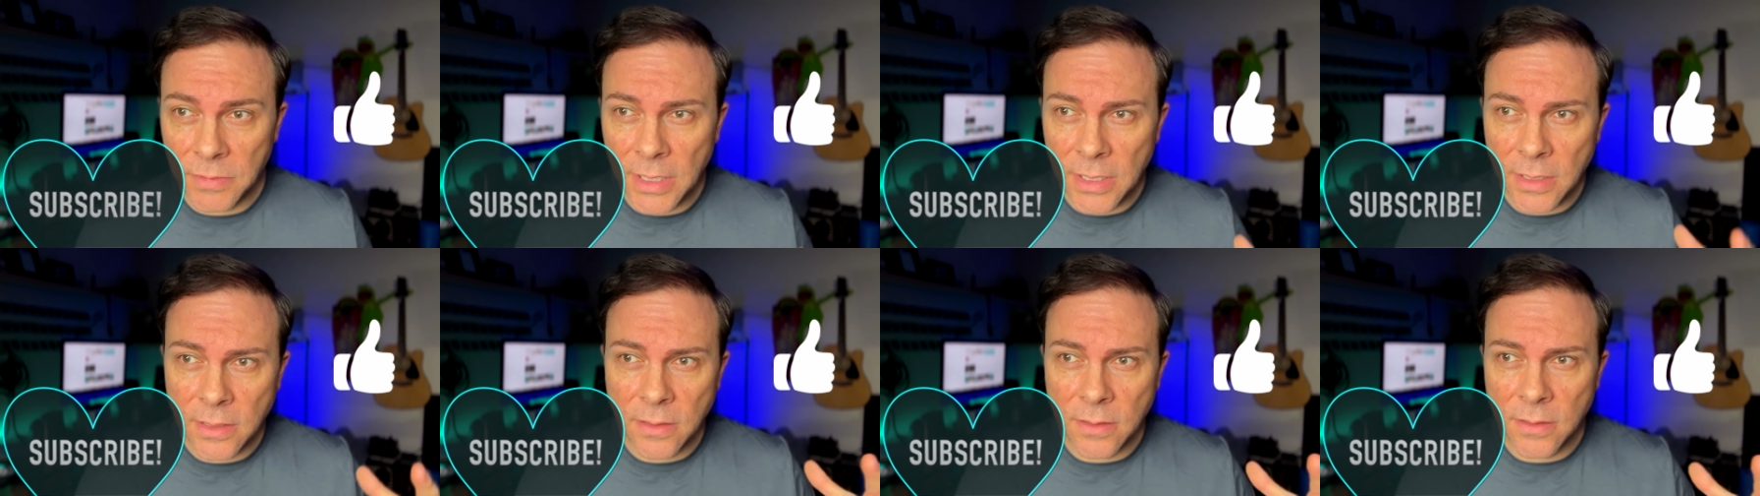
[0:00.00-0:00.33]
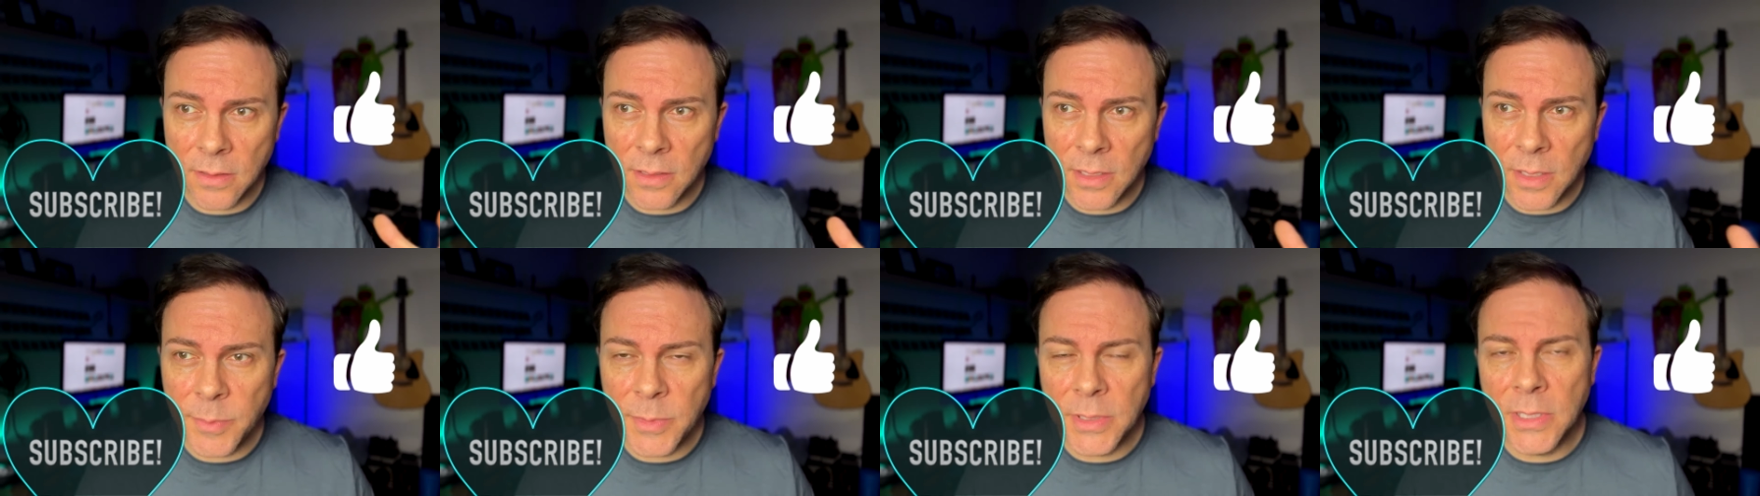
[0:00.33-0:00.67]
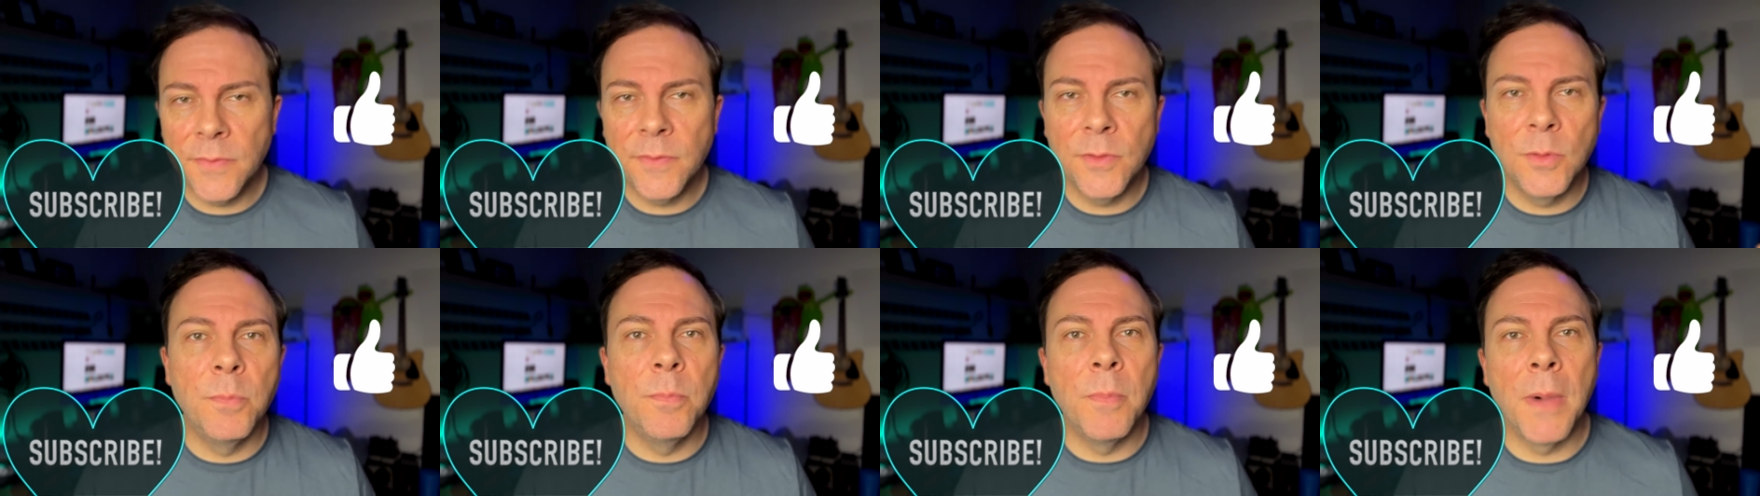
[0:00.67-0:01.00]
and let me
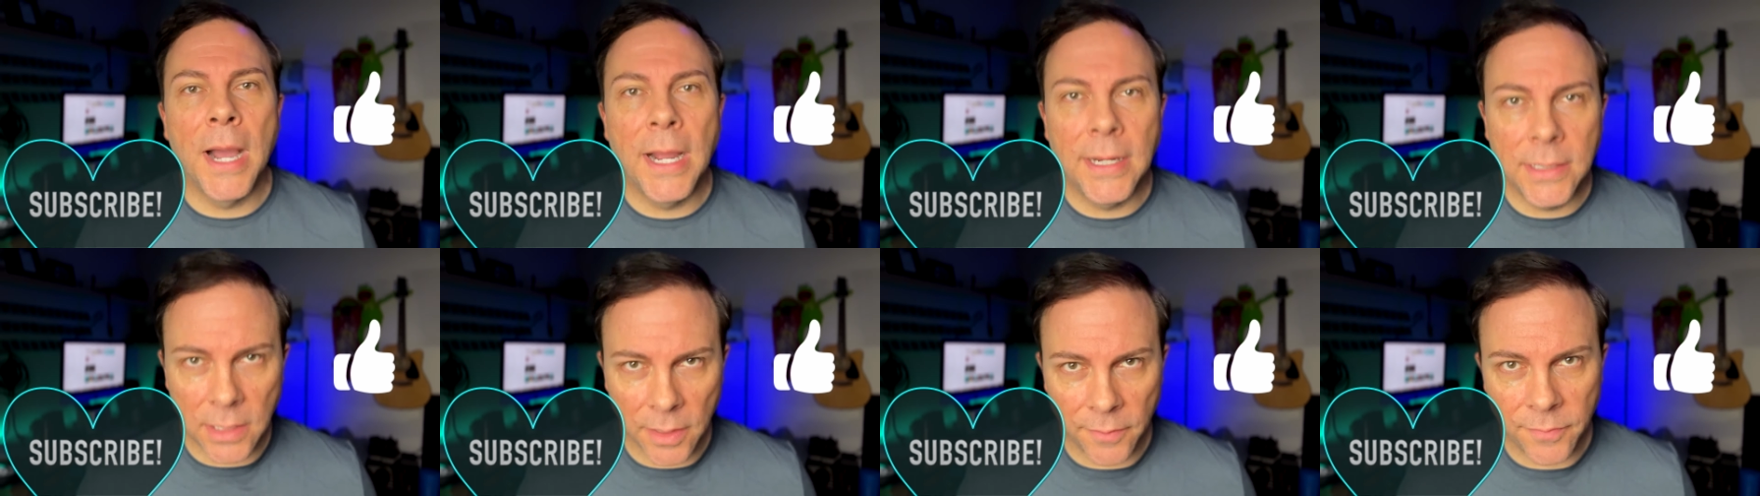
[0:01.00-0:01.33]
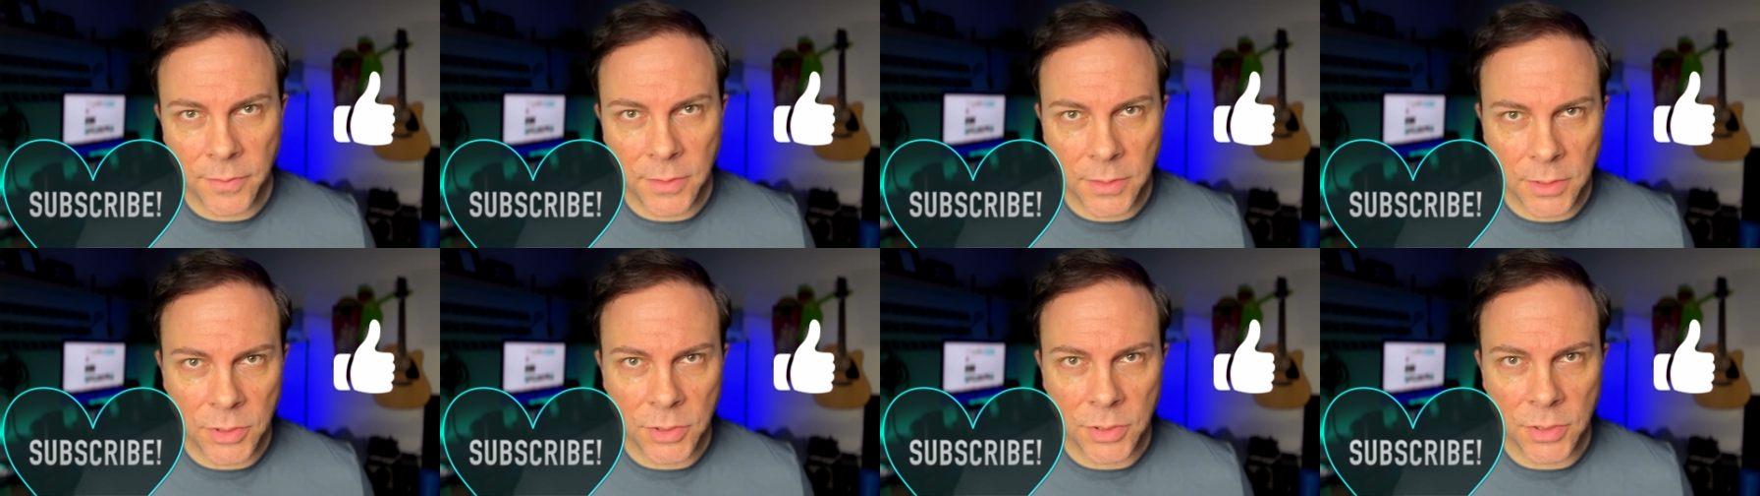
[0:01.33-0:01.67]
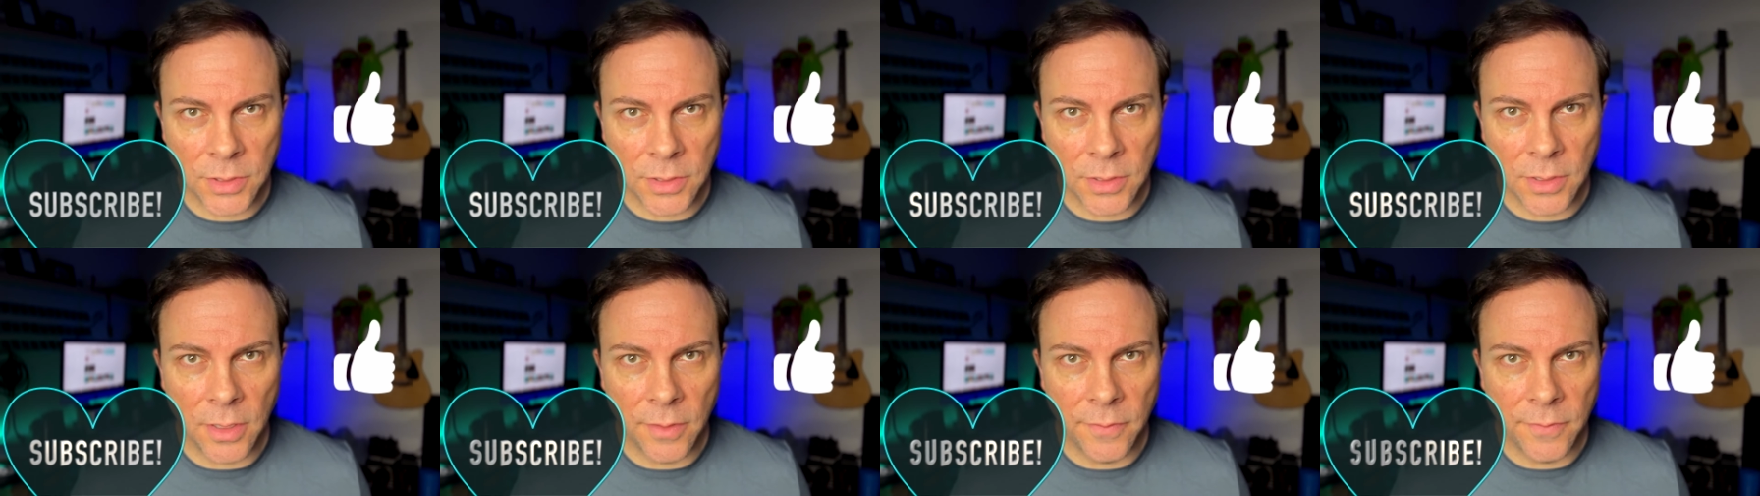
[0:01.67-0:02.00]
give you my
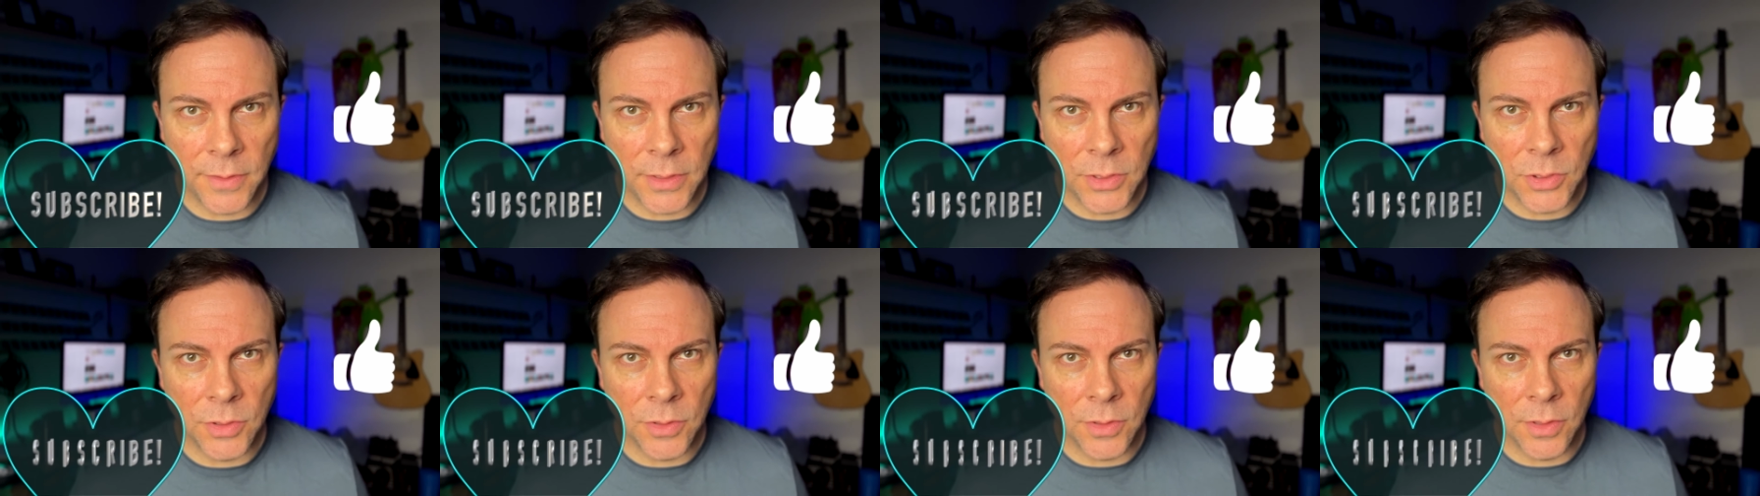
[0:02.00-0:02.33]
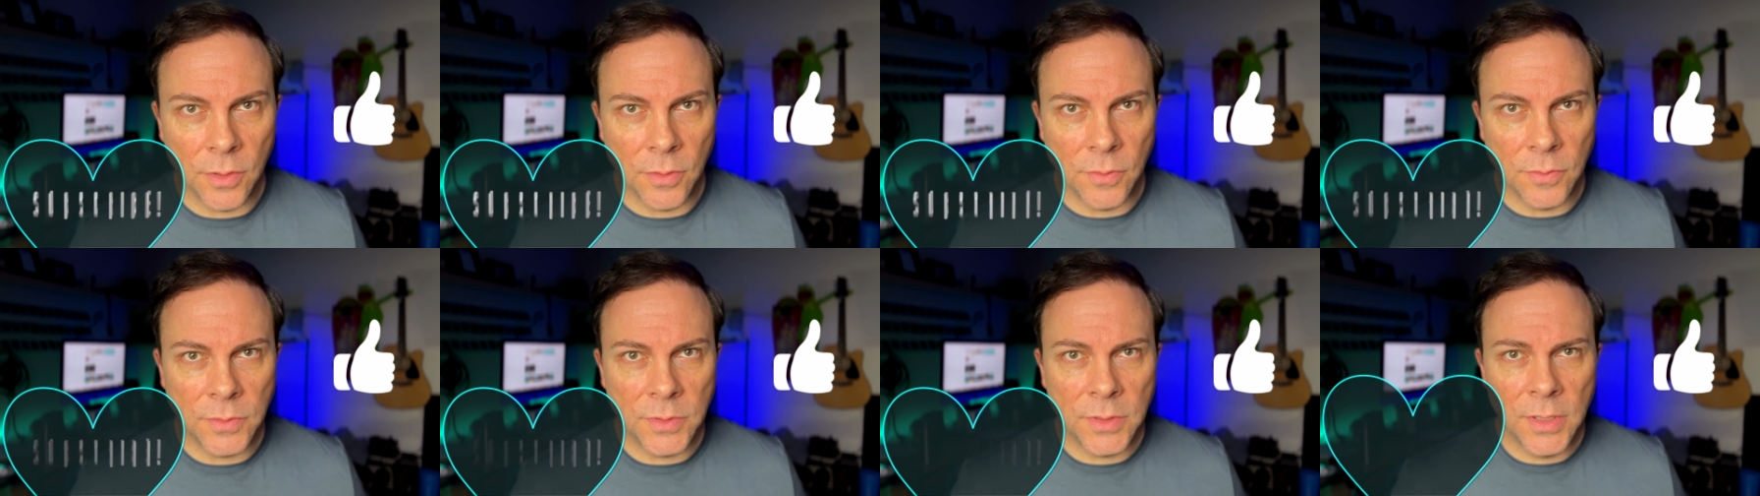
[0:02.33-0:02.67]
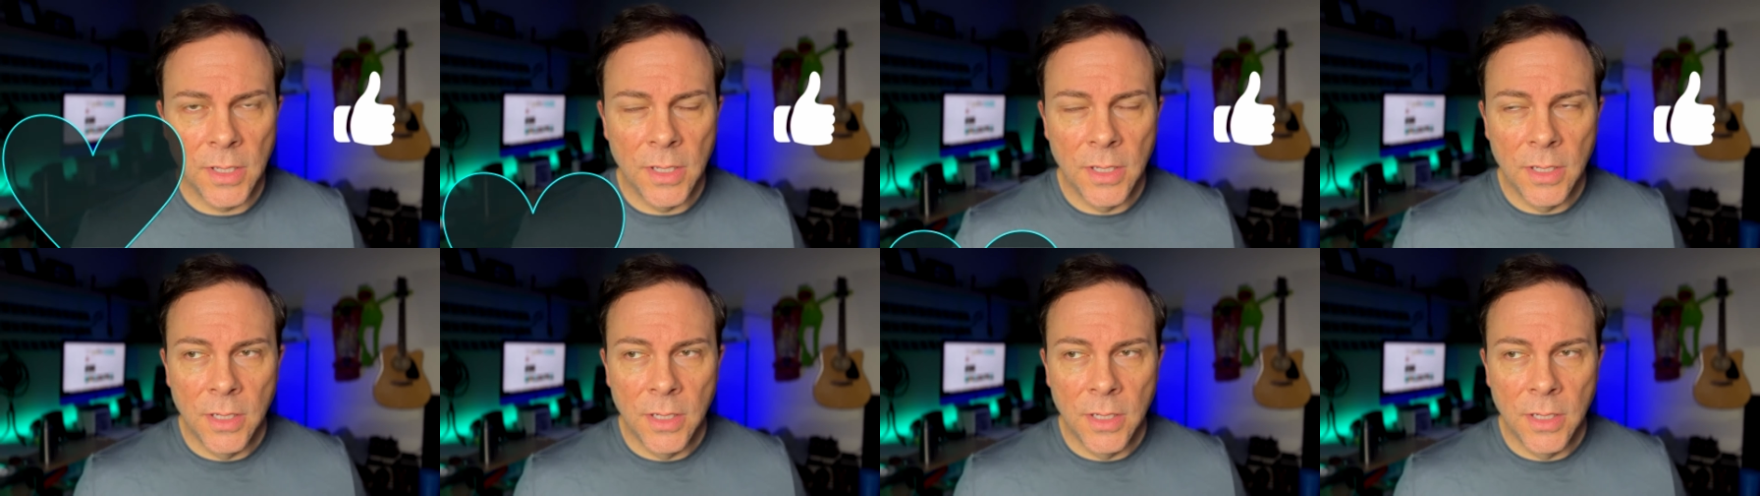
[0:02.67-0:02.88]
definition of each of those.